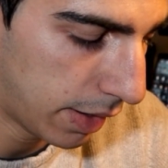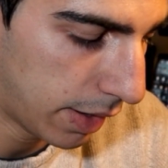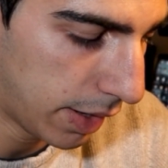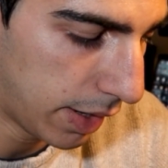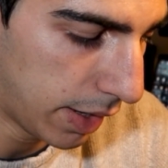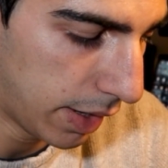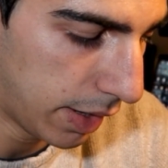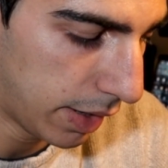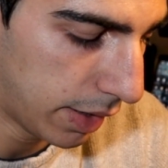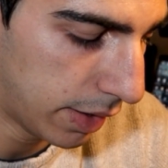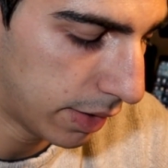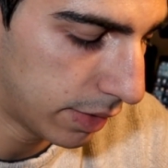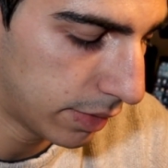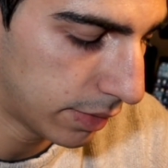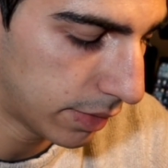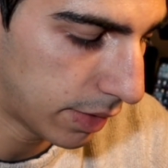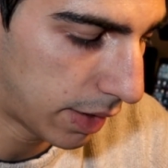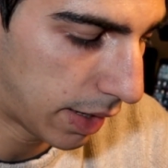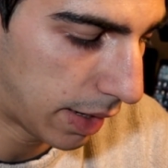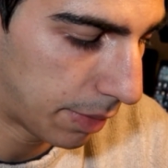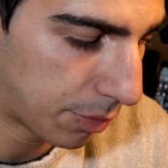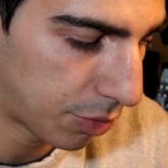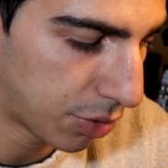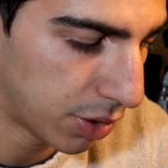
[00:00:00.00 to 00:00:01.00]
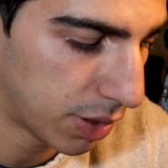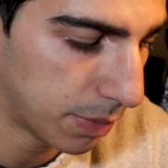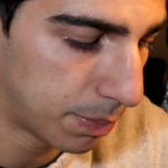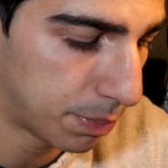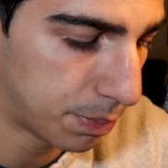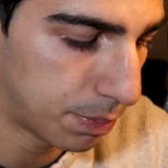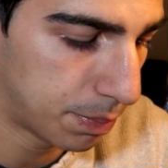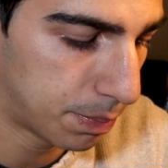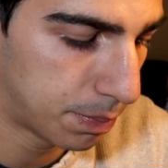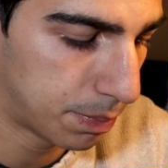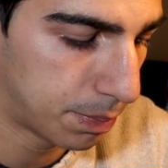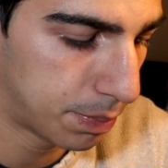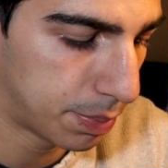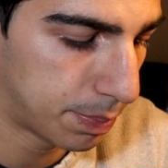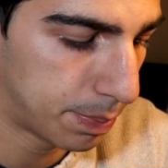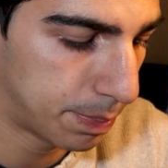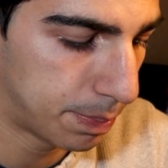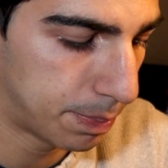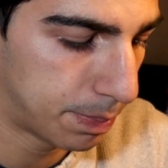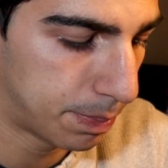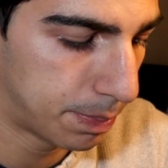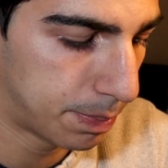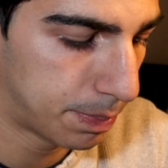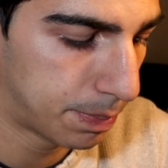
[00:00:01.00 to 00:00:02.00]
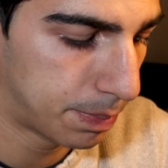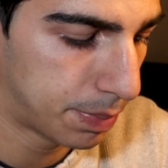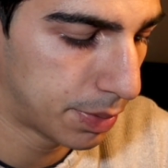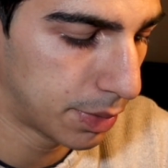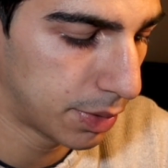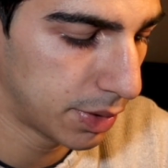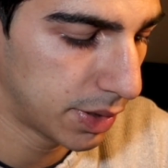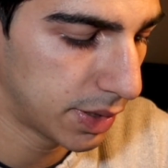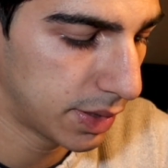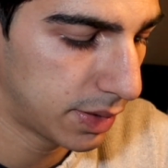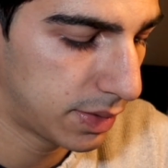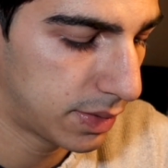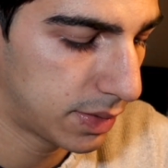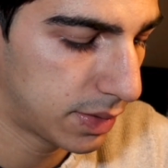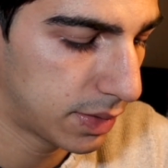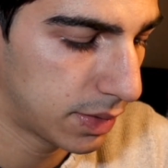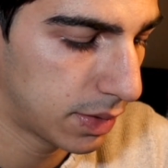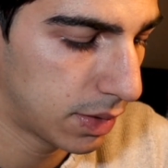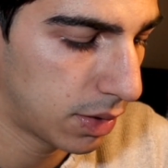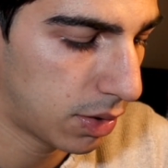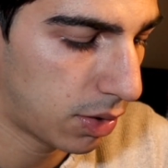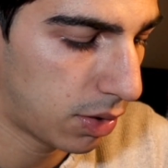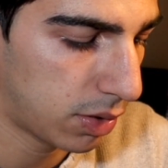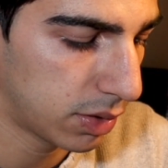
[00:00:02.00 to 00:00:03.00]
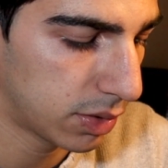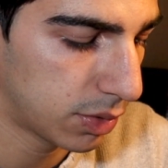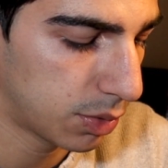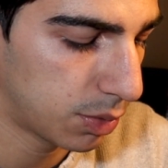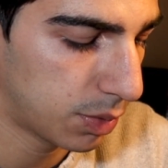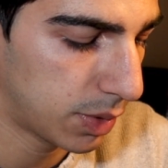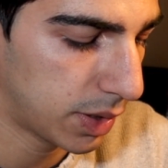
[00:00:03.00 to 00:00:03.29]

And I'm gonna pull it all the